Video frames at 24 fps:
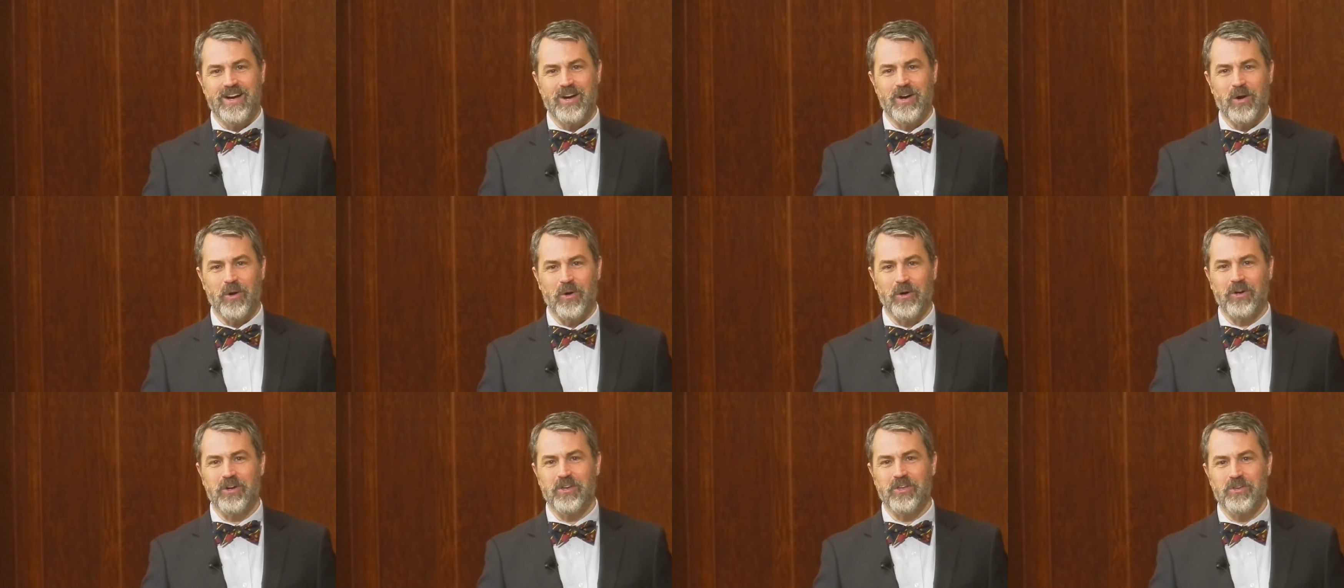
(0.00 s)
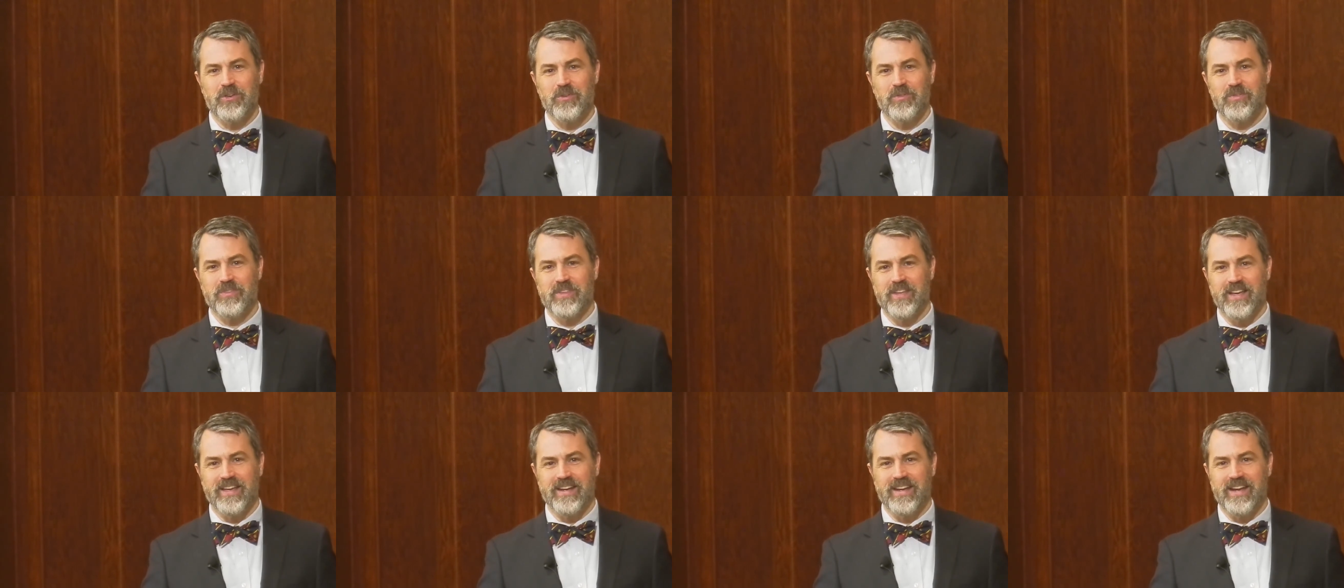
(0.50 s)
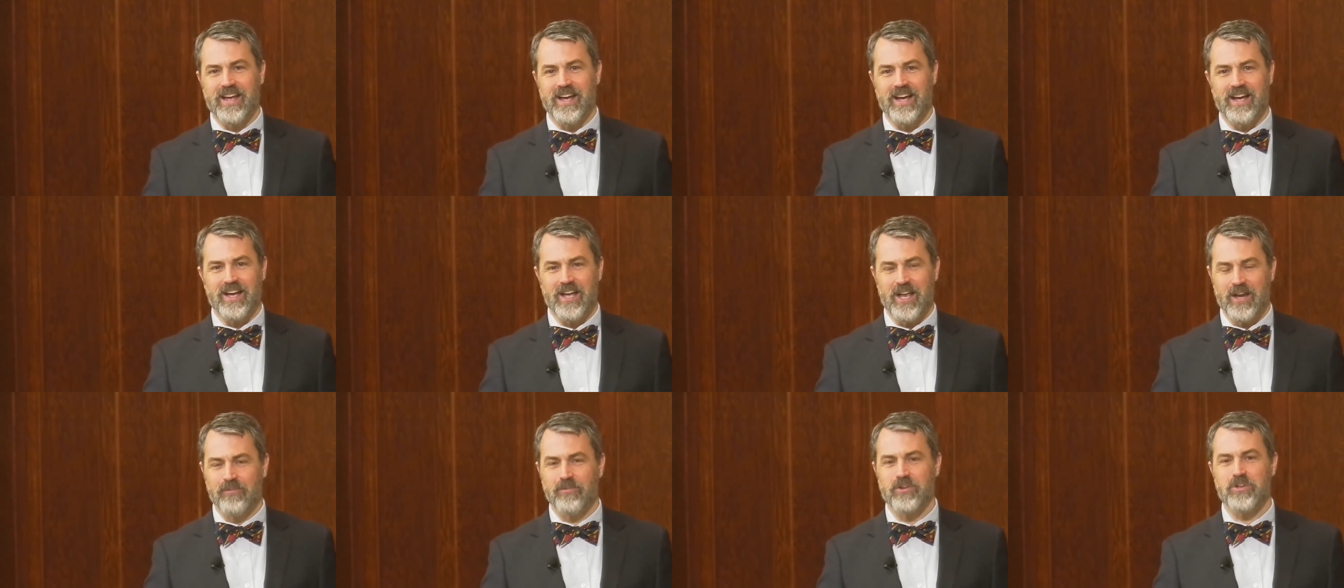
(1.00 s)
argued that
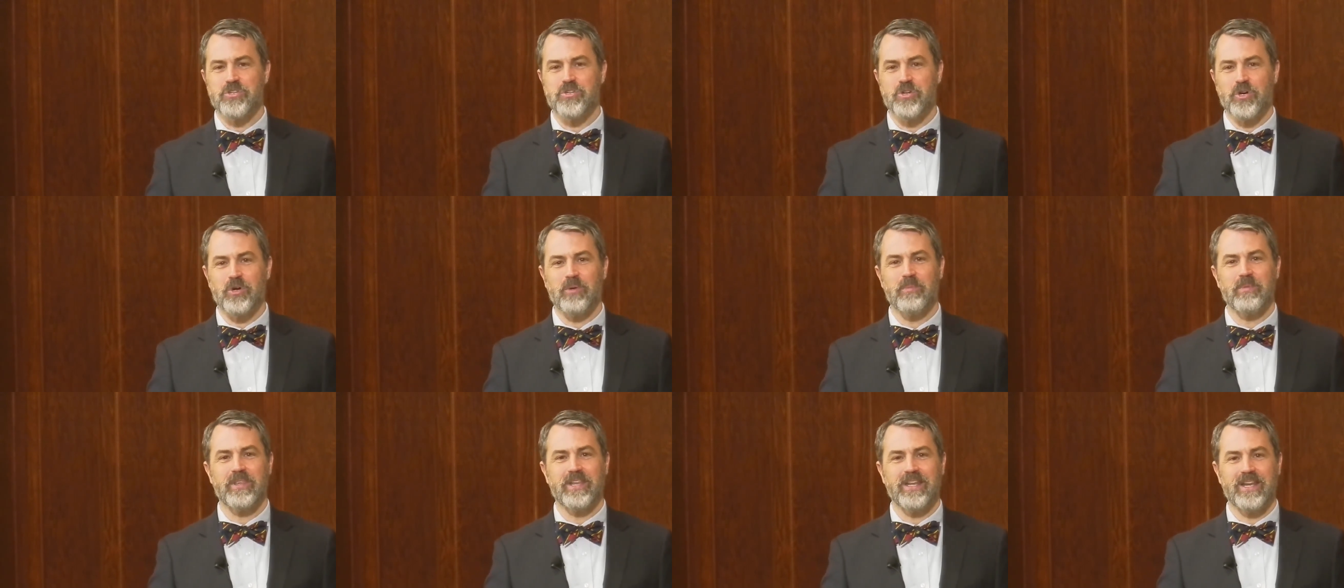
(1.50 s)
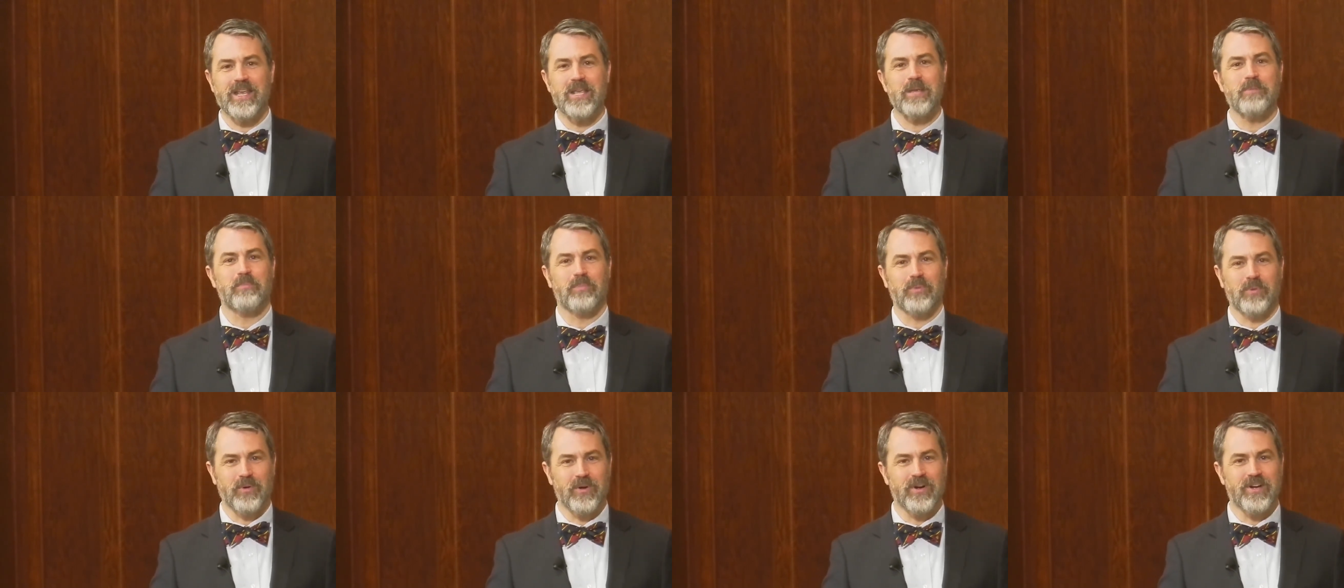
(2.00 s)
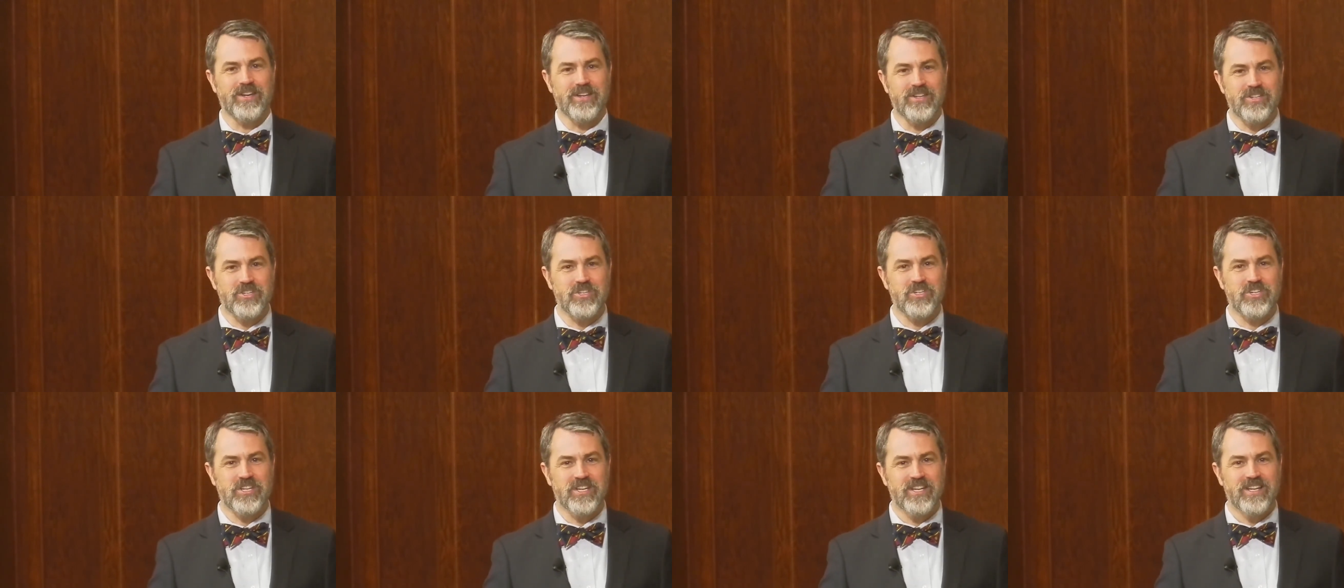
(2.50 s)
every sermon that he
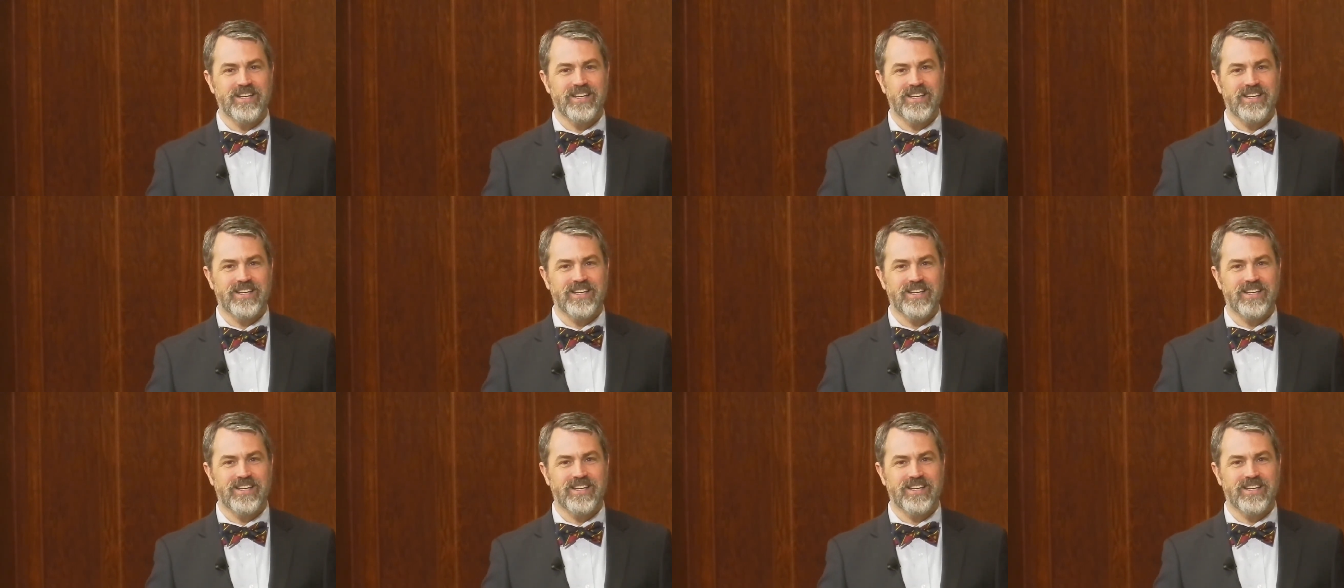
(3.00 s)
preached